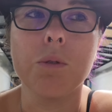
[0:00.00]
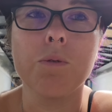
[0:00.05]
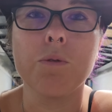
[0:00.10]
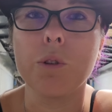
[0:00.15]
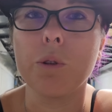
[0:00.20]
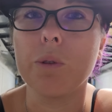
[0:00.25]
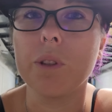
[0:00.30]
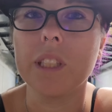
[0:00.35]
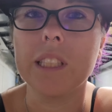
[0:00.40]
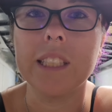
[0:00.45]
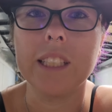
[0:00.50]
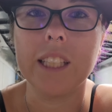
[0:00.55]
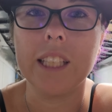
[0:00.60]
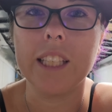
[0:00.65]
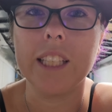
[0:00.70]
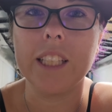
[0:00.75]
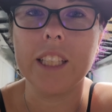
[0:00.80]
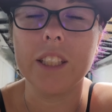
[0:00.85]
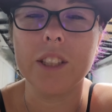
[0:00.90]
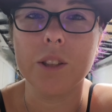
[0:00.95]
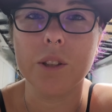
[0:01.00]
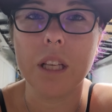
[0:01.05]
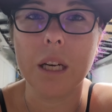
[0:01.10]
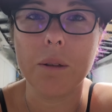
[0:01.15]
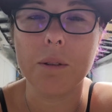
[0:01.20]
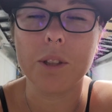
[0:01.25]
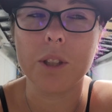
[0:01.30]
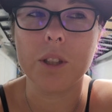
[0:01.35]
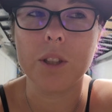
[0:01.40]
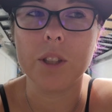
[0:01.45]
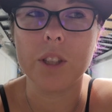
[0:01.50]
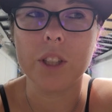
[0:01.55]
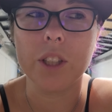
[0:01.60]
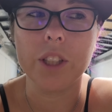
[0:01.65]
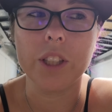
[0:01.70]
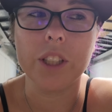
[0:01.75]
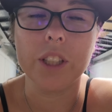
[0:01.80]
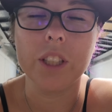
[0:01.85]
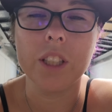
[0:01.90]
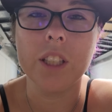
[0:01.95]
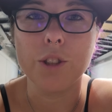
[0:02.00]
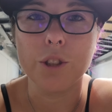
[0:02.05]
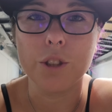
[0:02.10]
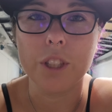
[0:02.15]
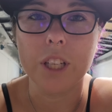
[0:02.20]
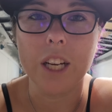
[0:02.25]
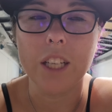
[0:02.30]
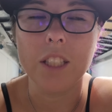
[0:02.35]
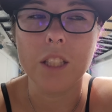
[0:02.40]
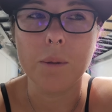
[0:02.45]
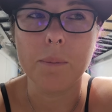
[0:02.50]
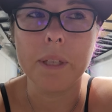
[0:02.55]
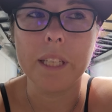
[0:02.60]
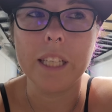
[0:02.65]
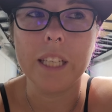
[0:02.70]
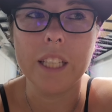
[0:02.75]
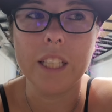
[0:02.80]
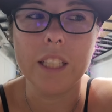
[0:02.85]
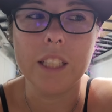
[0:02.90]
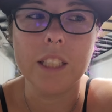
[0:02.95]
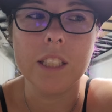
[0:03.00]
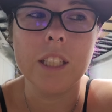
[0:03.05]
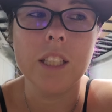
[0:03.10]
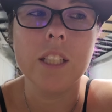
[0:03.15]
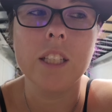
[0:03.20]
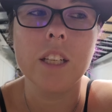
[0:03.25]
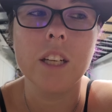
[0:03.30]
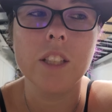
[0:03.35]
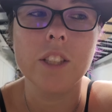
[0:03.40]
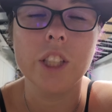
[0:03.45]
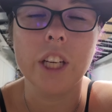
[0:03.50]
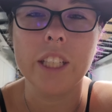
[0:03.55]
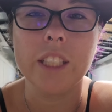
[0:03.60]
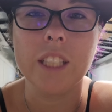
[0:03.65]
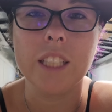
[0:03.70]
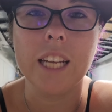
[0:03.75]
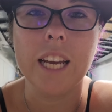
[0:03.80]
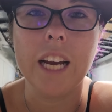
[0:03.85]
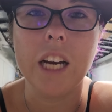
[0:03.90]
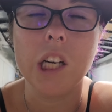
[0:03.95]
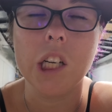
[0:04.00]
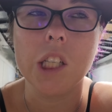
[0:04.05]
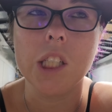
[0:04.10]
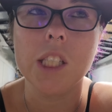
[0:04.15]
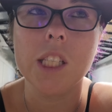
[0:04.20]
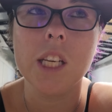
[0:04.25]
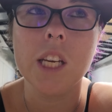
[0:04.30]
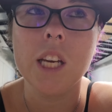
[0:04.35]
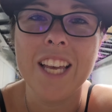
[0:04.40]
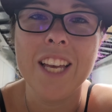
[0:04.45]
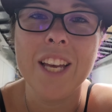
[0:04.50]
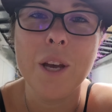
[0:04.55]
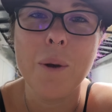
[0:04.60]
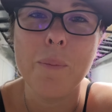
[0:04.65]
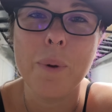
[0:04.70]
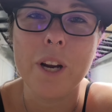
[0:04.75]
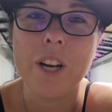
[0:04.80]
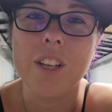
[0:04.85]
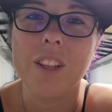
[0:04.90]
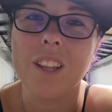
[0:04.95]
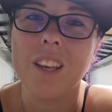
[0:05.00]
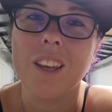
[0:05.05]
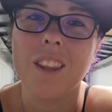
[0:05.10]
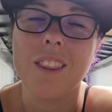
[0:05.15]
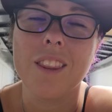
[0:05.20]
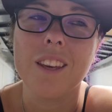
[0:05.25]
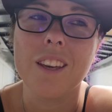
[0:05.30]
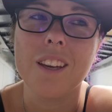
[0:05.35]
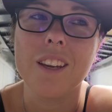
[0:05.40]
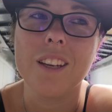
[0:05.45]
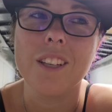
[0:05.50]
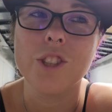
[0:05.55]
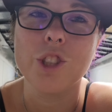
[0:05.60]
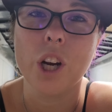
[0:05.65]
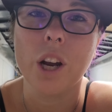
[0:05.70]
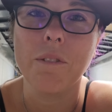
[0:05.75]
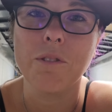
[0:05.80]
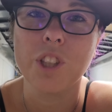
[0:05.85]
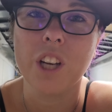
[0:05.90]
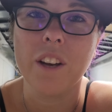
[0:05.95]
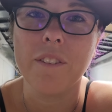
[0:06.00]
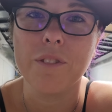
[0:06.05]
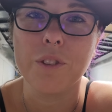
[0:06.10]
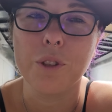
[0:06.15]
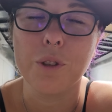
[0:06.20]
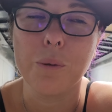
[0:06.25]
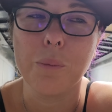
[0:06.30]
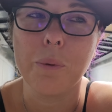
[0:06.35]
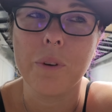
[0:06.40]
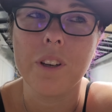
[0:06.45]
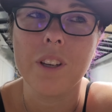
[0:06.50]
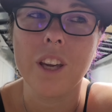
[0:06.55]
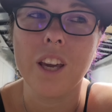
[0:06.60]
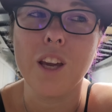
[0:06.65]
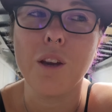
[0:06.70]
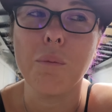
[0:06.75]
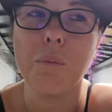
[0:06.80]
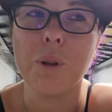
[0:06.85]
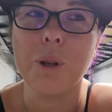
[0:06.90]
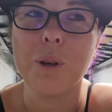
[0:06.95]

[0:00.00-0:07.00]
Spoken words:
fluids leaking, so that was all good. Drew got to the big end, checked it out. Apparently the drive shaft loop came